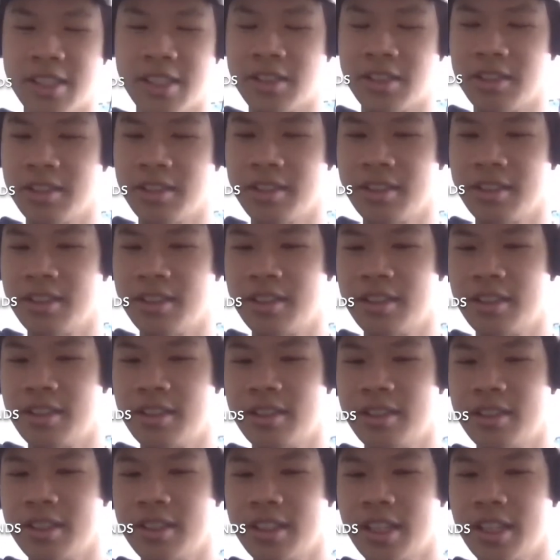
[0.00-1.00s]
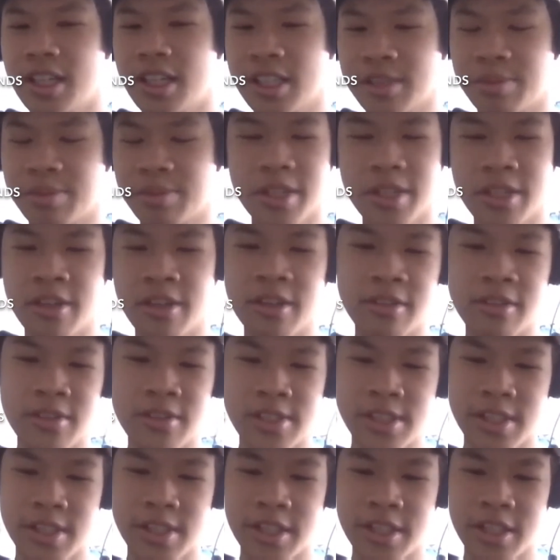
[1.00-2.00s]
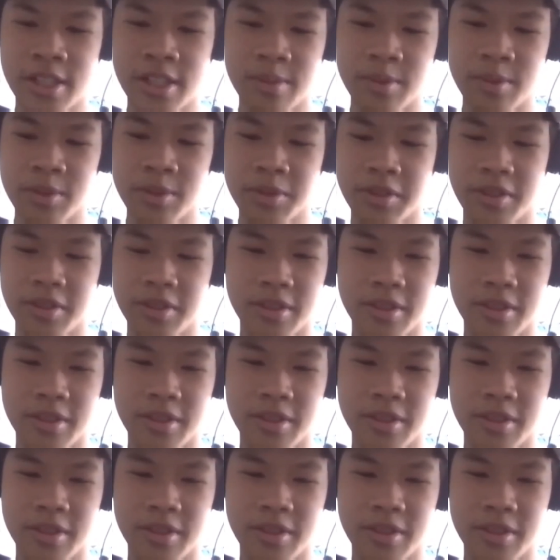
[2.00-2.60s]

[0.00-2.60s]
true. I was pretty nervous leading up to it.